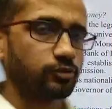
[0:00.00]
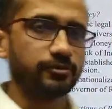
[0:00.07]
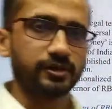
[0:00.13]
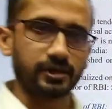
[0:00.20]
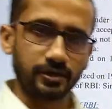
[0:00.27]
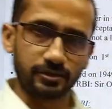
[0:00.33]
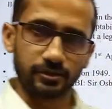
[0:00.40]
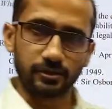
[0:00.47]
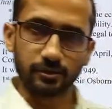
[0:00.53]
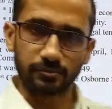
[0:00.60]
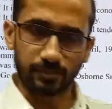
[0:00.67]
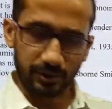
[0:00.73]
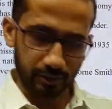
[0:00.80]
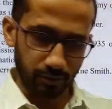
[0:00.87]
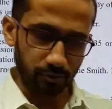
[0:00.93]
of a
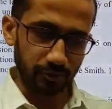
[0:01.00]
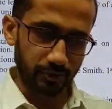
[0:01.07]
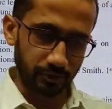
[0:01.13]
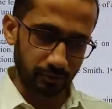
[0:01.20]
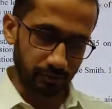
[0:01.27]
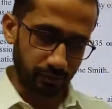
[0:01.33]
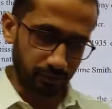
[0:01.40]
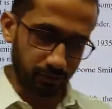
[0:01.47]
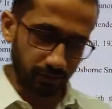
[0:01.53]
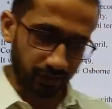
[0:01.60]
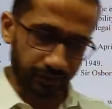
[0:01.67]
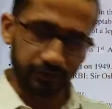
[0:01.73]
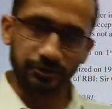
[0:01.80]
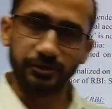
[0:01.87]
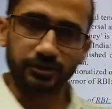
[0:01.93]
particular
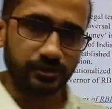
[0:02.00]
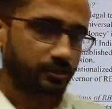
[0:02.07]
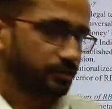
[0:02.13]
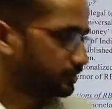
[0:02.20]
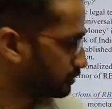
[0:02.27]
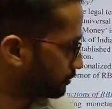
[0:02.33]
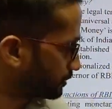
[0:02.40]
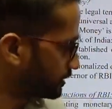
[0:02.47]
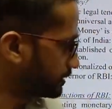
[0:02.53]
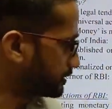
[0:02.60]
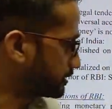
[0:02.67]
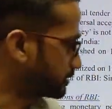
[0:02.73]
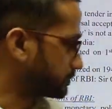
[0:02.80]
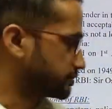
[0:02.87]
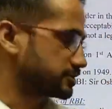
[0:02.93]
country. Okay,
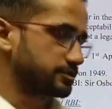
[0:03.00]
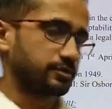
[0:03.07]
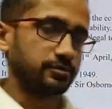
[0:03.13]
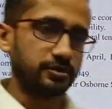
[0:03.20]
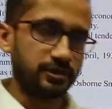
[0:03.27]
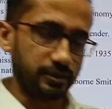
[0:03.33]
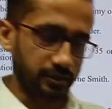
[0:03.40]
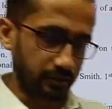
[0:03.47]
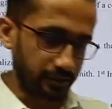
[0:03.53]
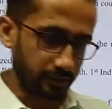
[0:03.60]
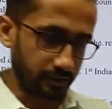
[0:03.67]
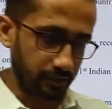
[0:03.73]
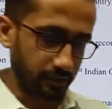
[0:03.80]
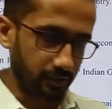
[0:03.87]
in depreciation